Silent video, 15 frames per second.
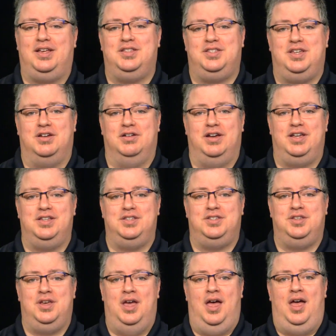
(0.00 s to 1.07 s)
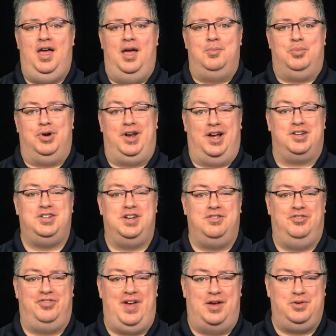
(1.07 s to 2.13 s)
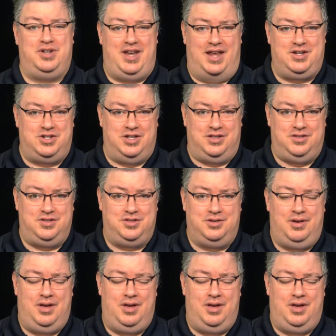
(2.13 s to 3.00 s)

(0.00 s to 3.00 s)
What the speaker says: series, Production Foundations.